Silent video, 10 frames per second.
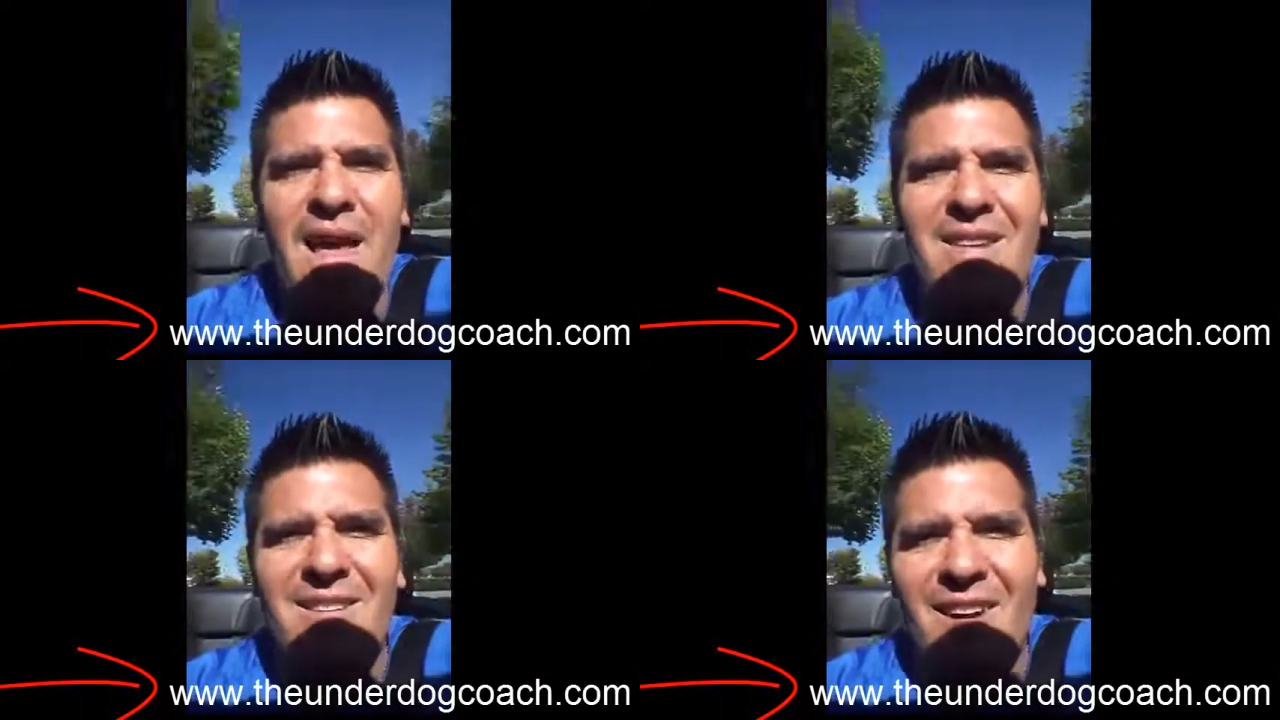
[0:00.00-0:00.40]

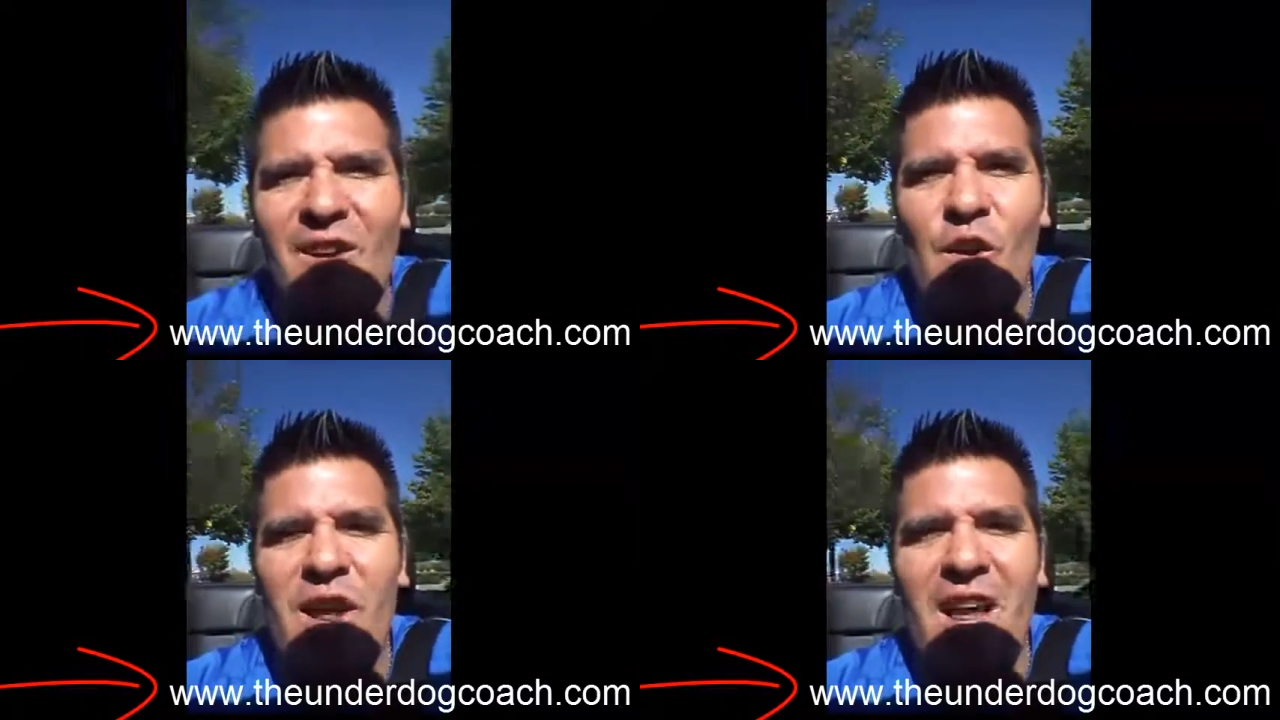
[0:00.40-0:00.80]
I start
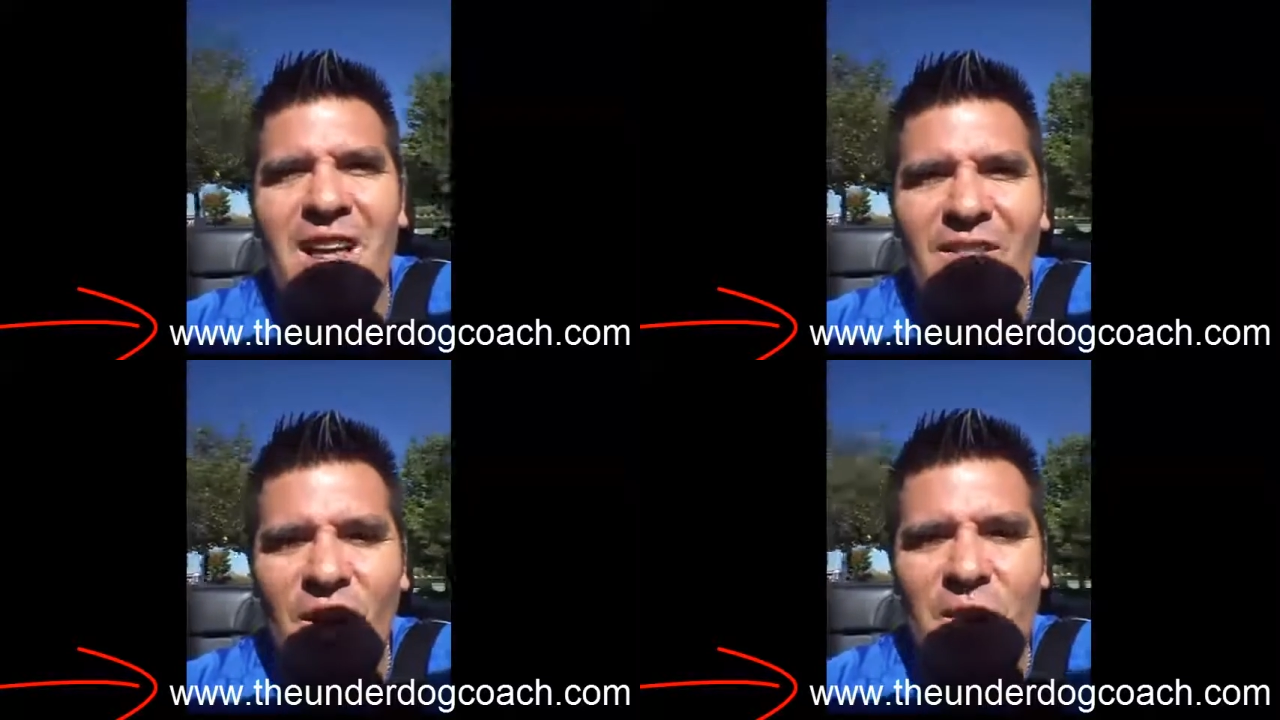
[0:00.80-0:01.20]
learning
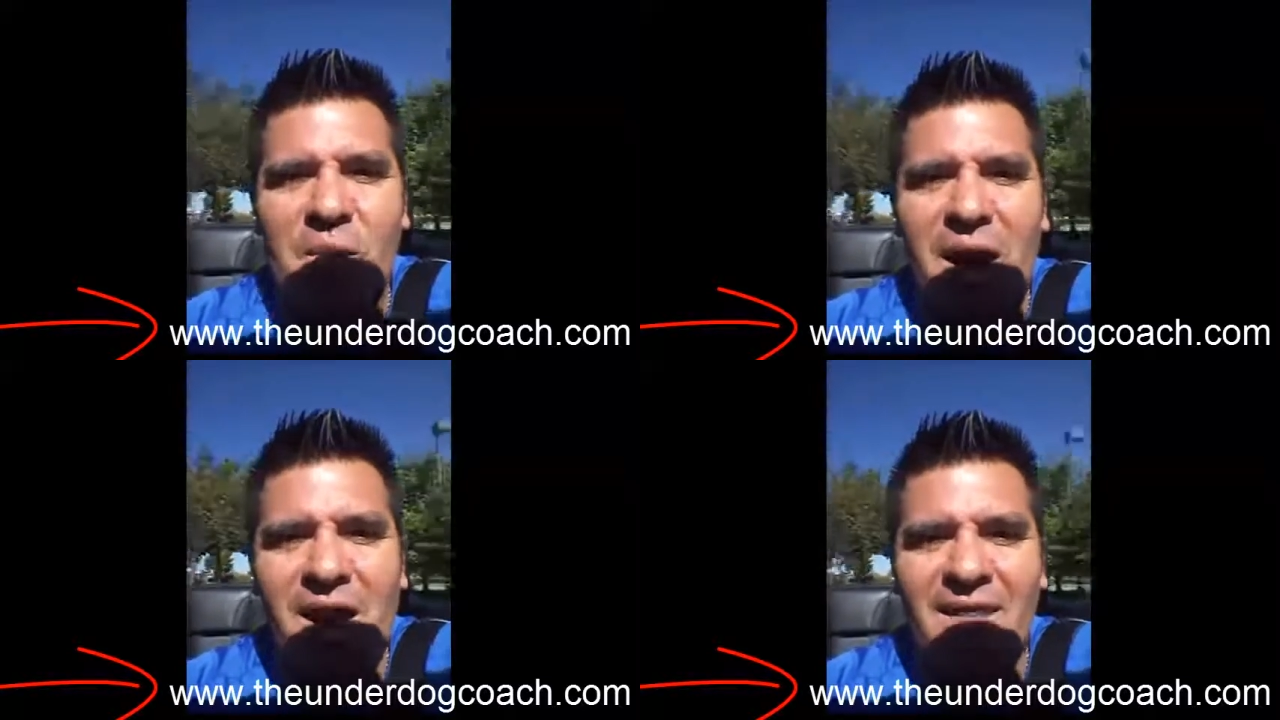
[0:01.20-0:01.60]
internet
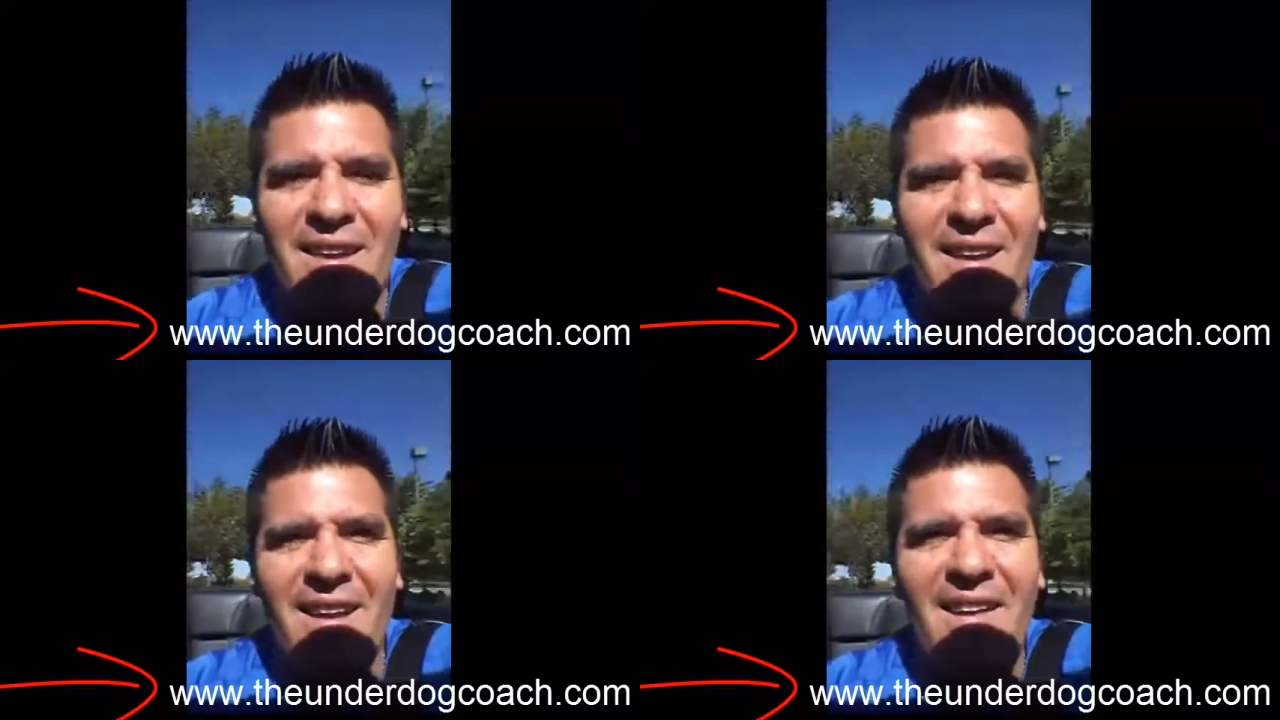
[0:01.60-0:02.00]

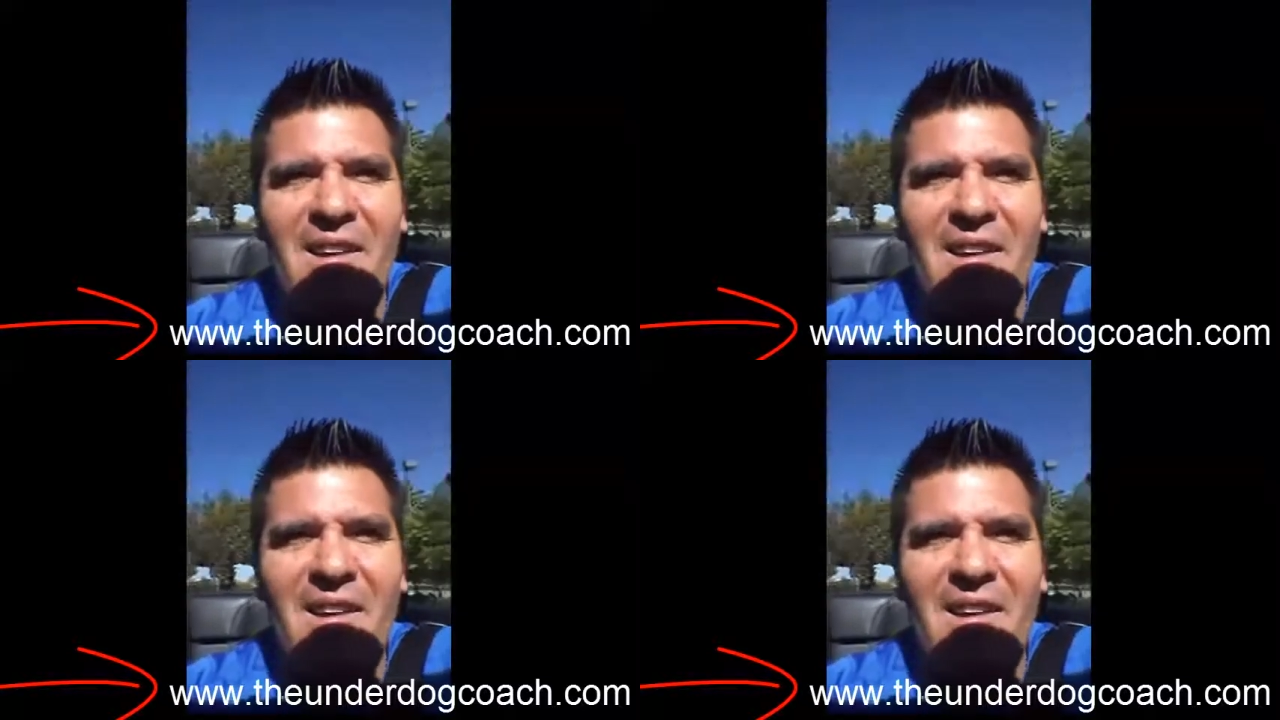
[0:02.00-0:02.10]
marketing.